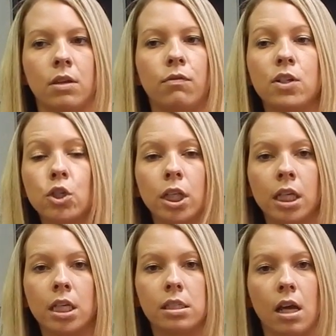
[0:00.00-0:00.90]

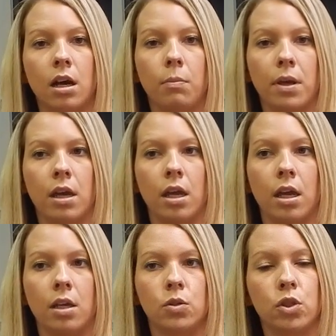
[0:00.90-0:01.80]
efficiently set up
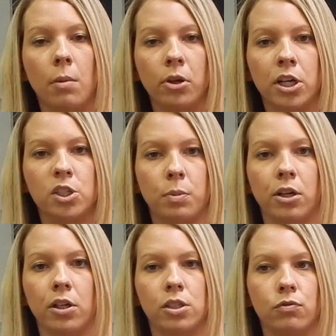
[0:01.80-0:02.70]
a summer
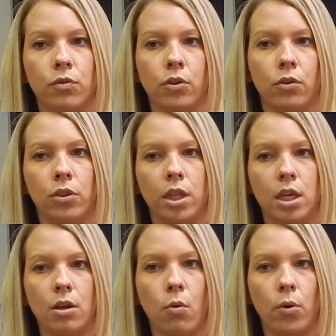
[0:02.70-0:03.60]
experience for
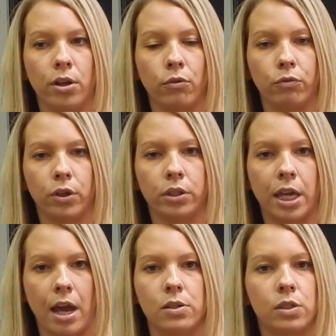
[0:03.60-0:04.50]
the oil field
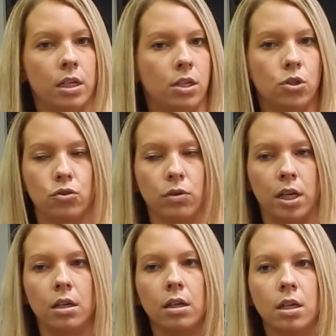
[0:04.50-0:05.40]
gas
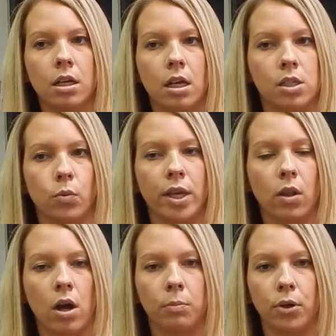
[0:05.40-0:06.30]
industry. It's a week
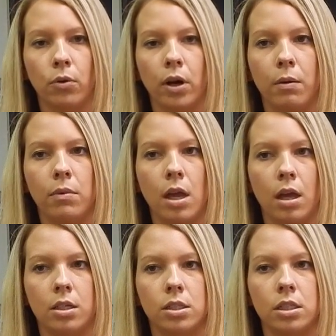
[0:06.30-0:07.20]
long program,
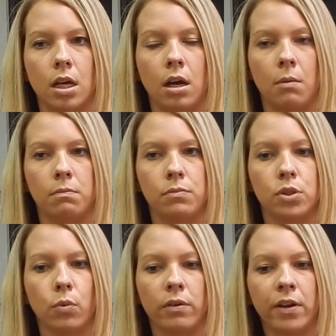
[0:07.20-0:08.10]
and um,
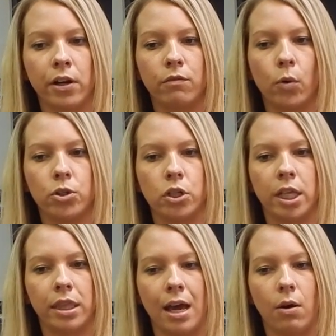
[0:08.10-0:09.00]
so we're very
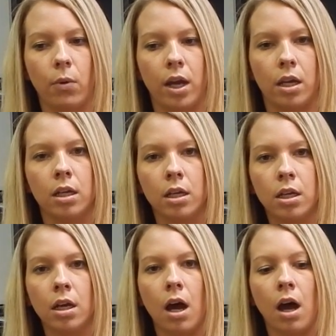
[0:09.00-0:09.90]
fortunate that way.
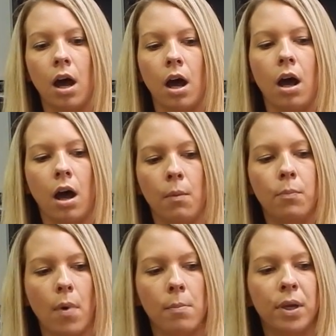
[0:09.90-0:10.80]
Uh, a,
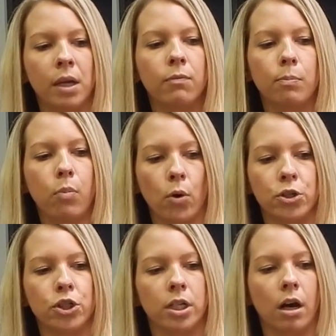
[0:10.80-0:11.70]
a big
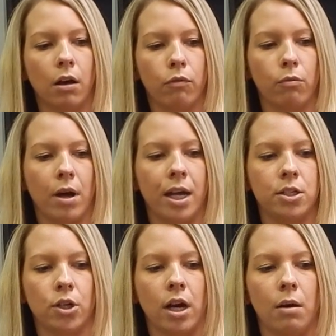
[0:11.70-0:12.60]
portion of
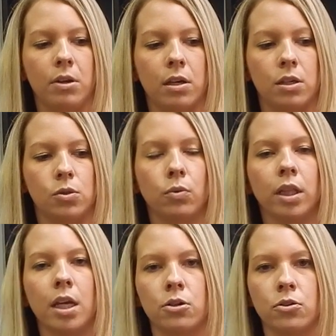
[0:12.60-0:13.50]
my job is
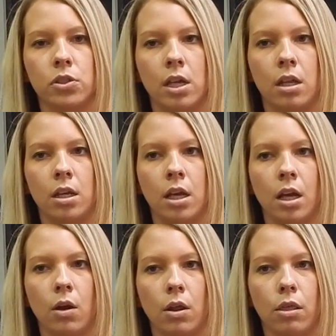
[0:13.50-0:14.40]
really
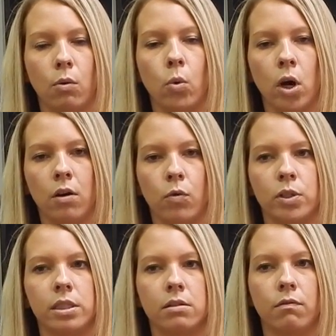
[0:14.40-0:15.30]
understanding the
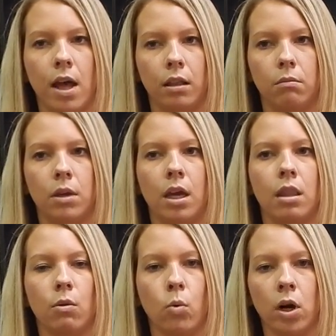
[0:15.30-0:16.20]
workforce development
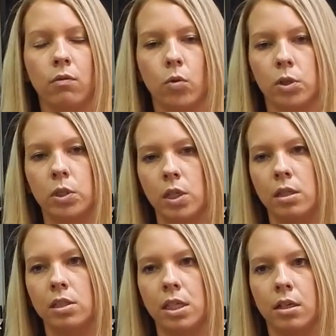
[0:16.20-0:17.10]
and the workforce
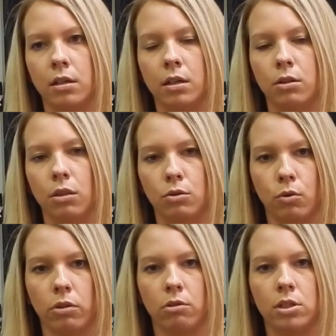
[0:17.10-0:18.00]
needs here in the
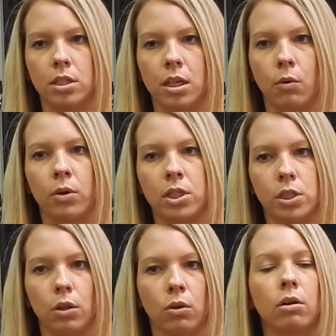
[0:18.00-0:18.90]
northern tier. What
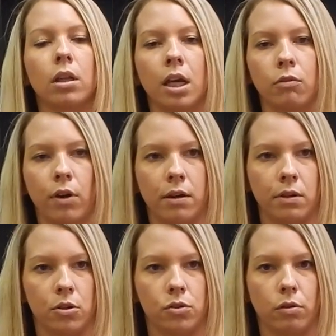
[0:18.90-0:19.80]
does it look like
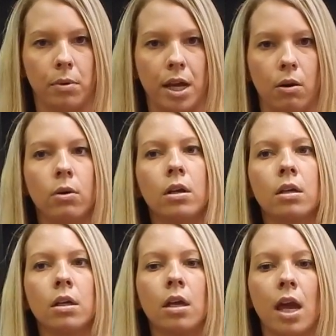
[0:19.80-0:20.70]
five years from now?
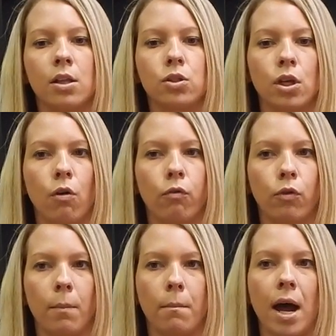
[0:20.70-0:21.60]
And so,
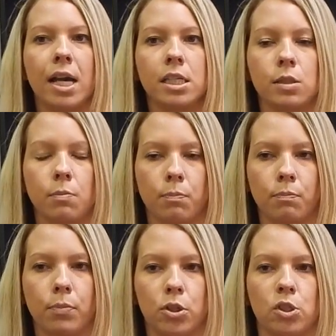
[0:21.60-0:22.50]
from my
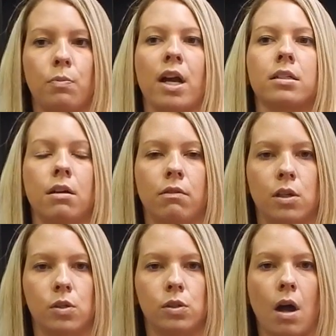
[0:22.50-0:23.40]
perspective,
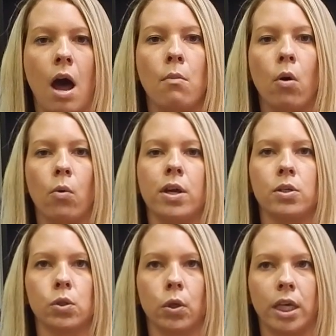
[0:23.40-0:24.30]
is I'm
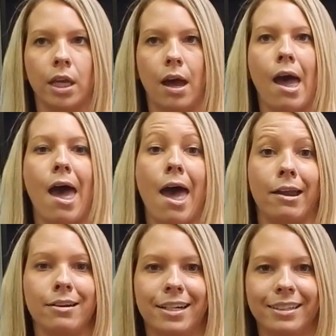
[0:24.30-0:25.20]
always looking
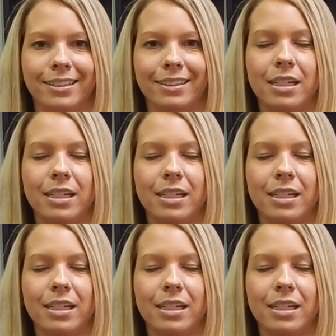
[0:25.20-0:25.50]
ahead